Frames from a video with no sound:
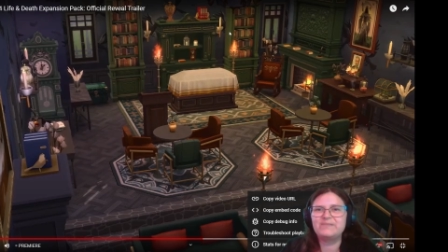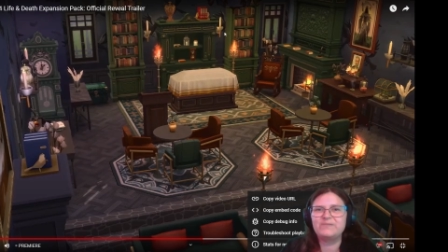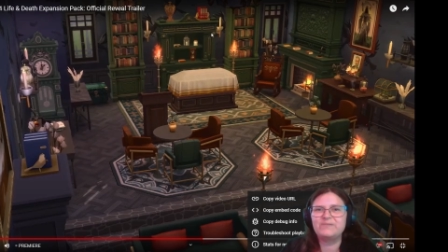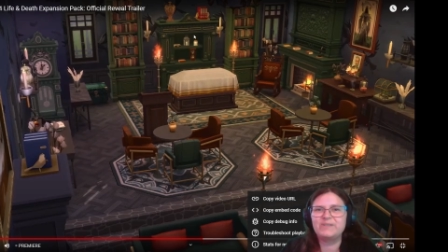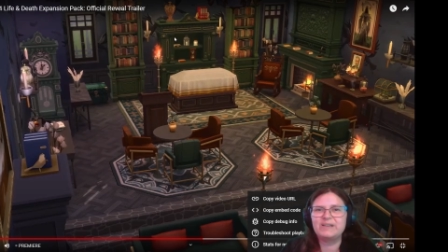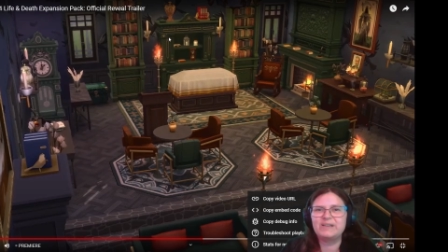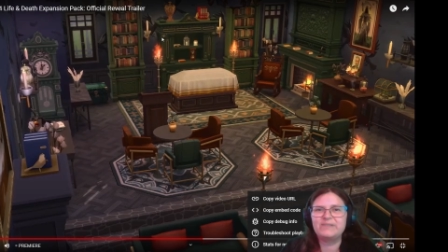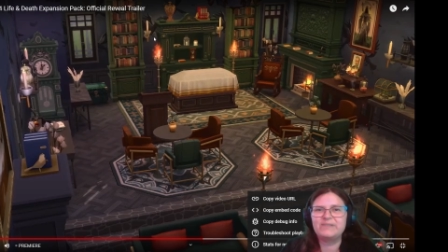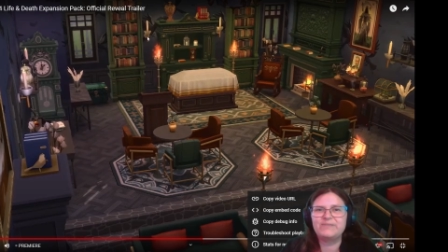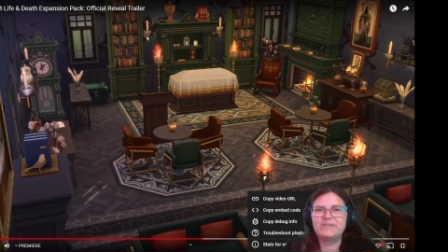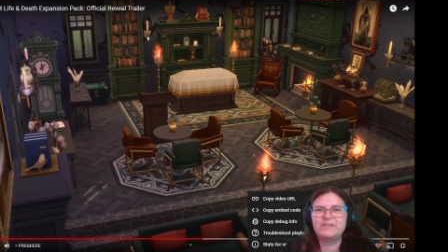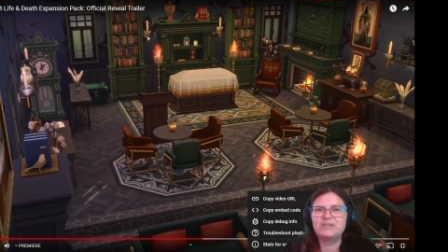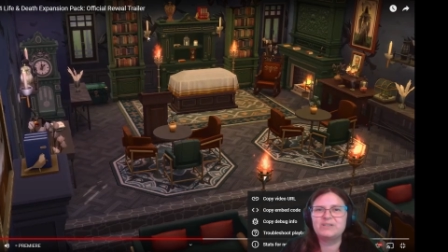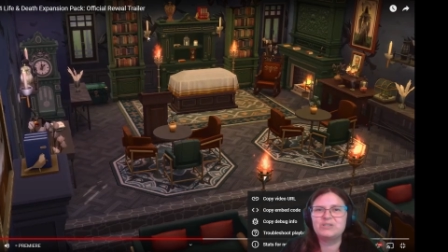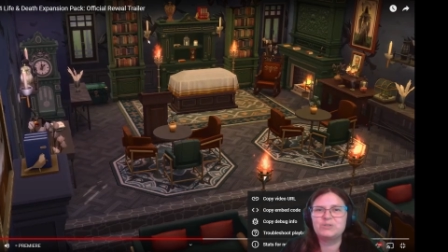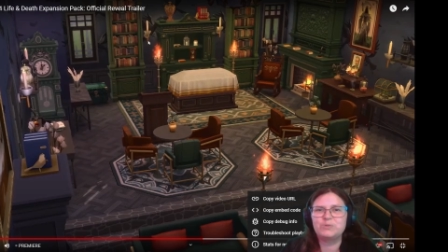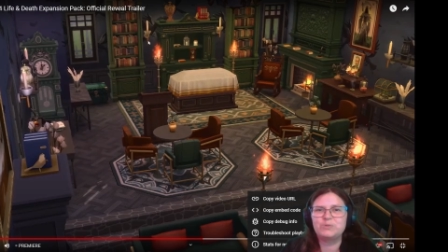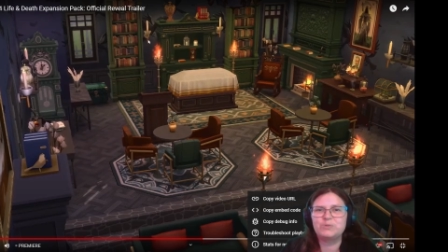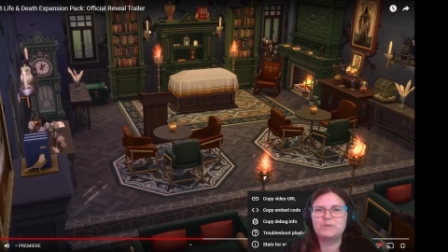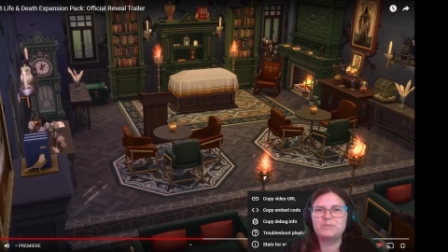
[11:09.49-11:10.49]
very very
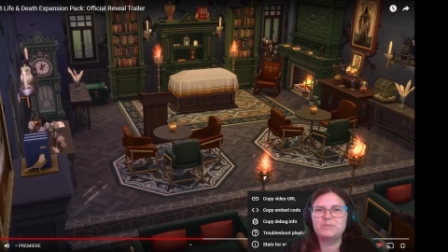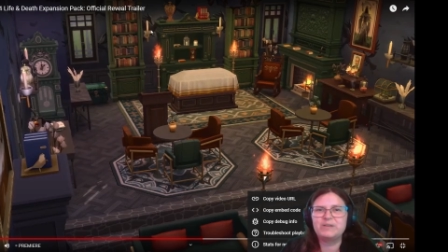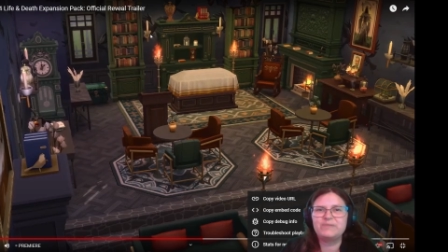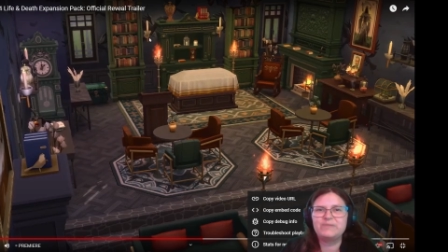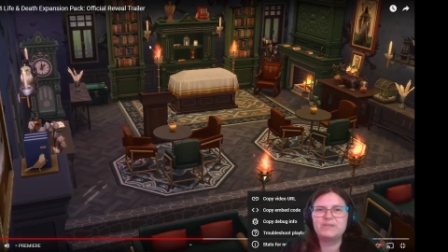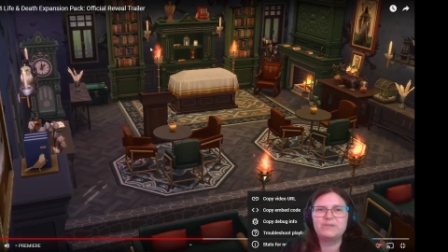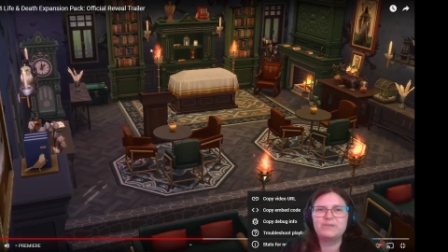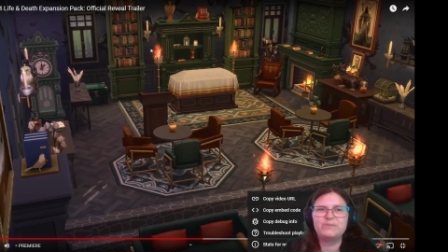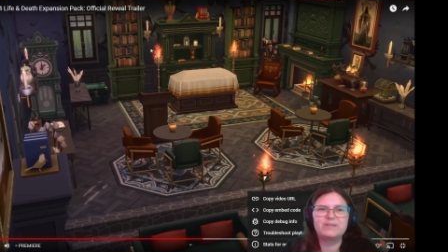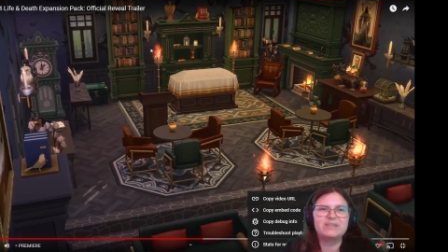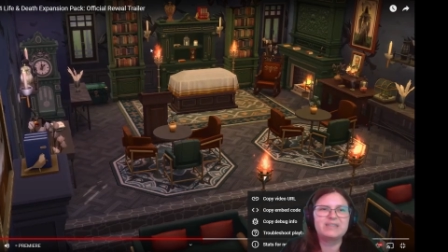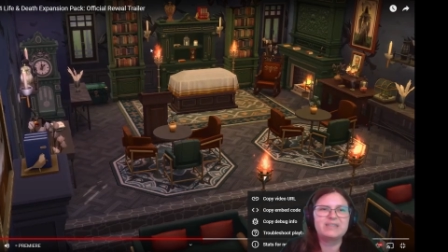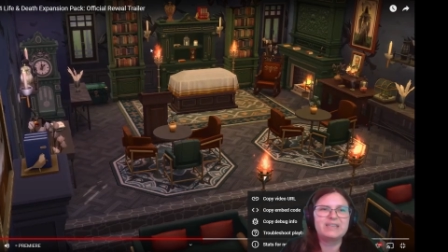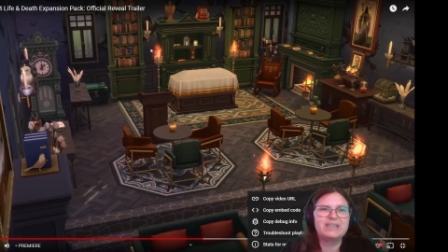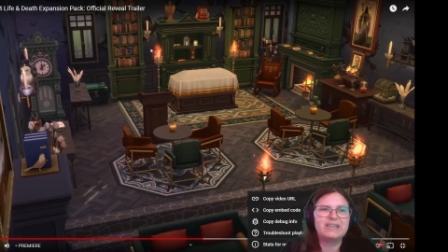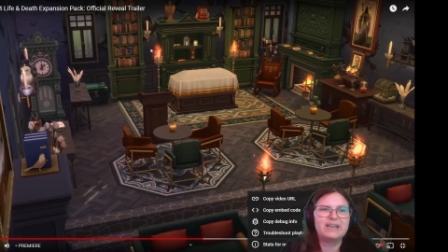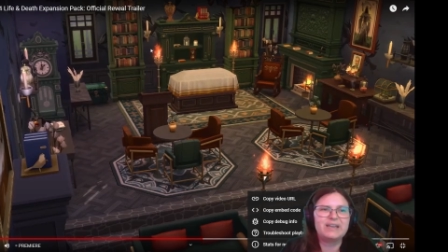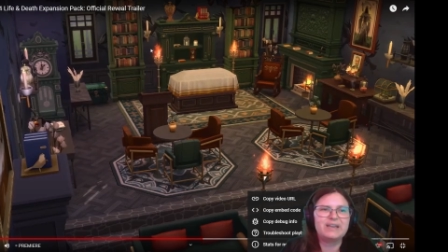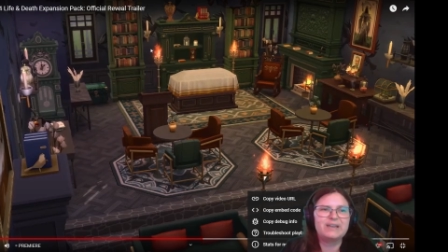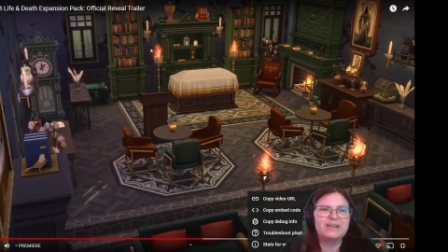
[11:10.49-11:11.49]
short preview with
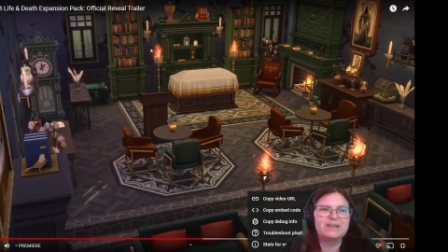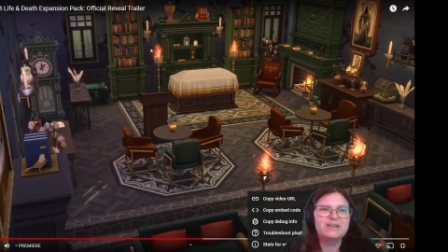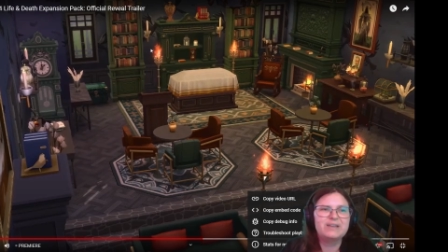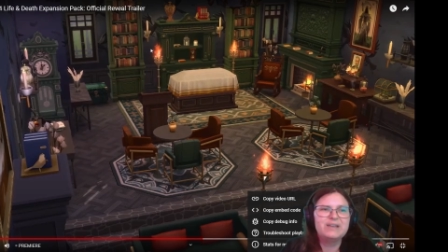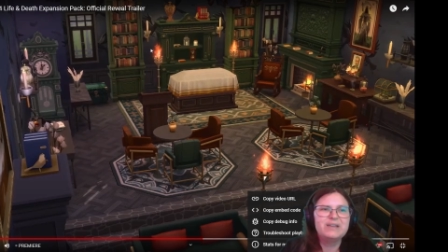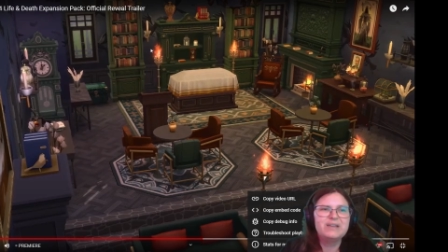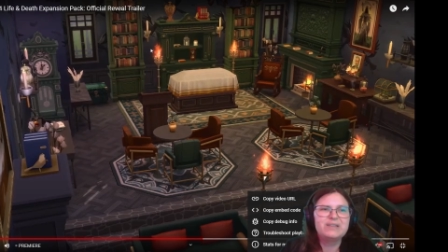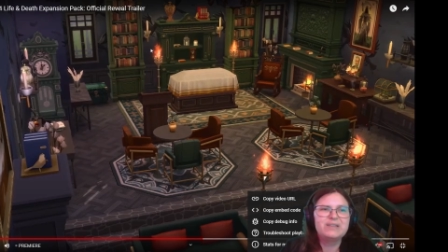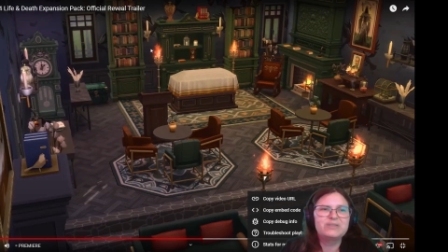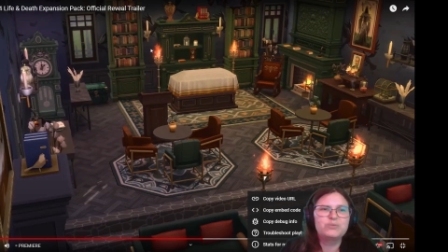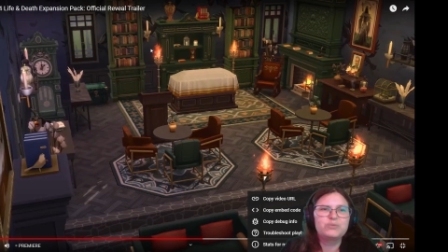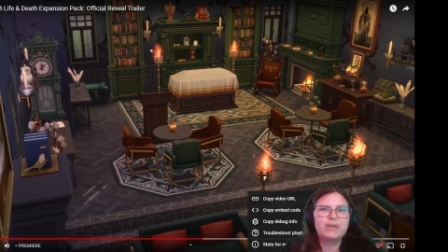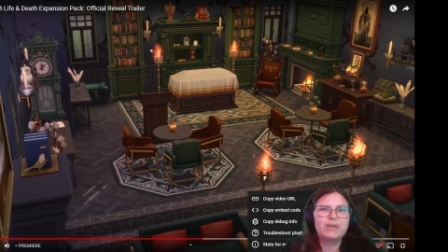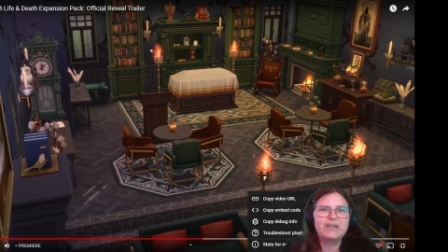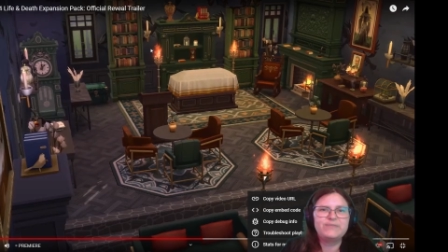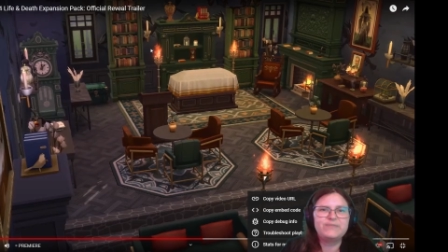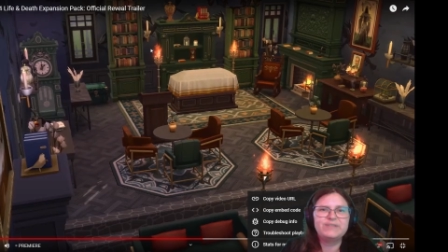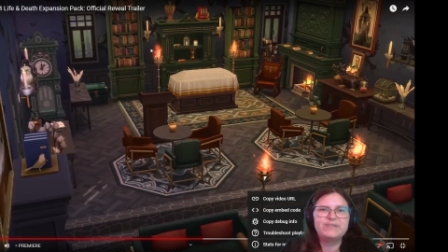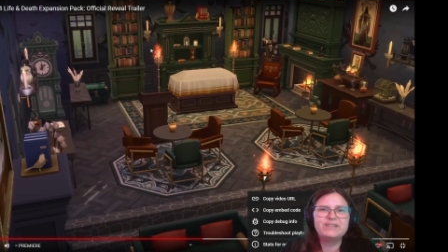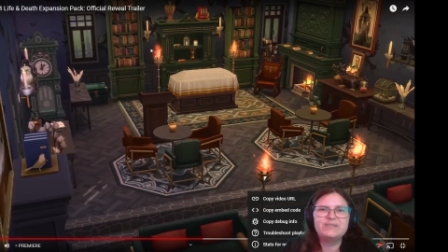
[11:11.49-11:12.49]
the uh the
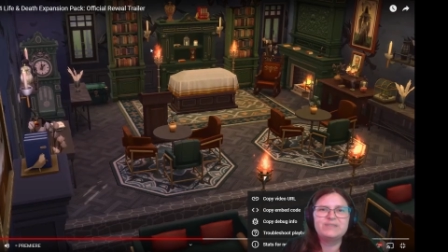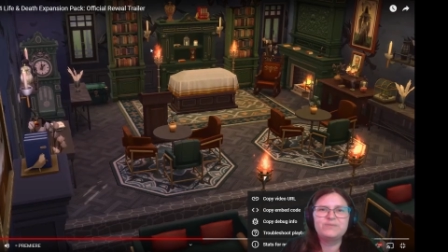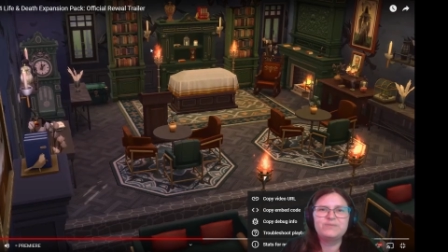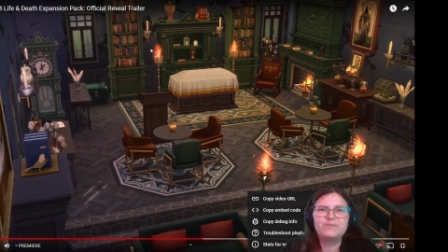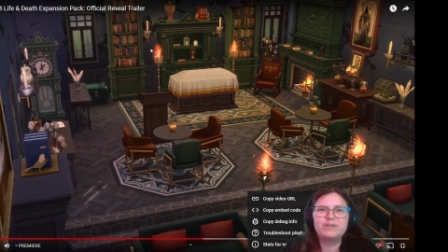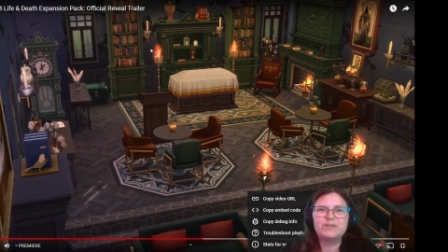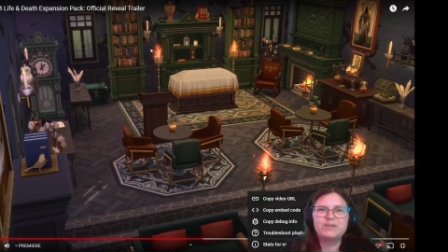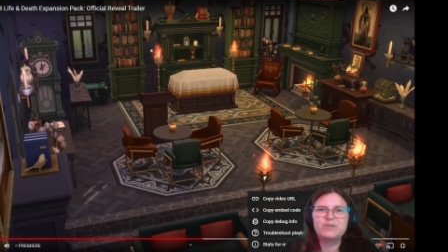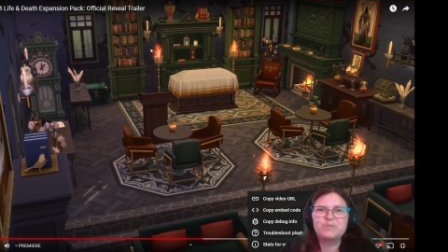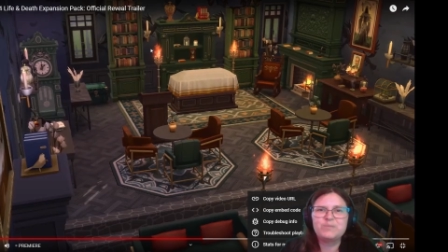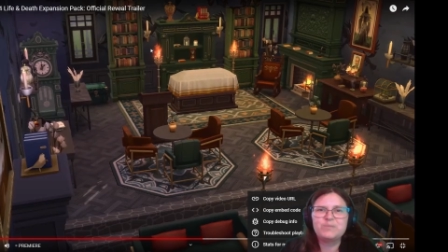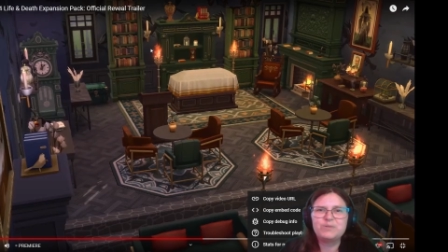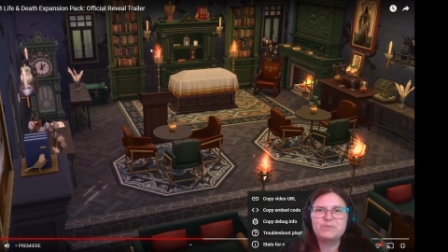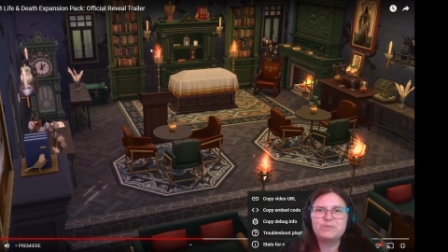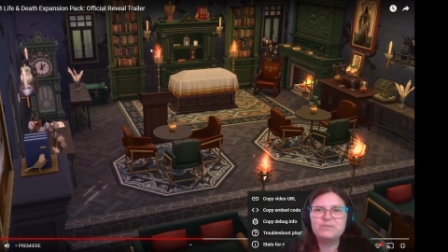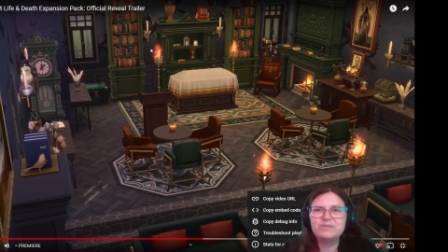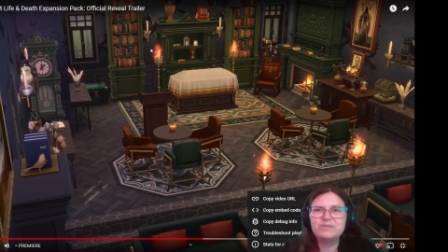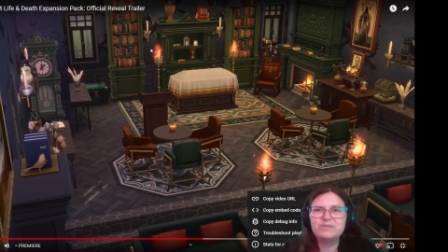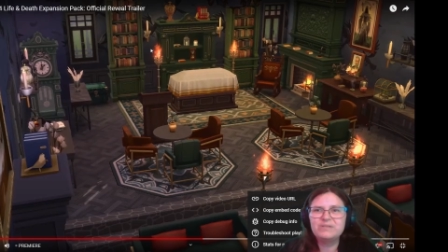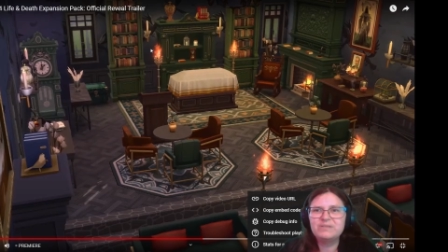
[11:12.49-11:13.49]
ravens in front of the
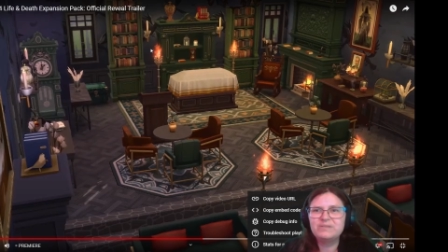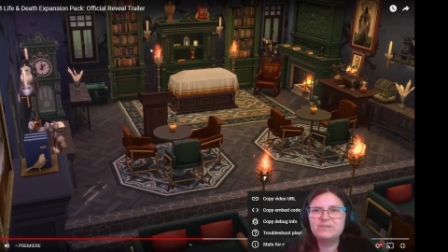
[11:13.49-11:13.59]
moon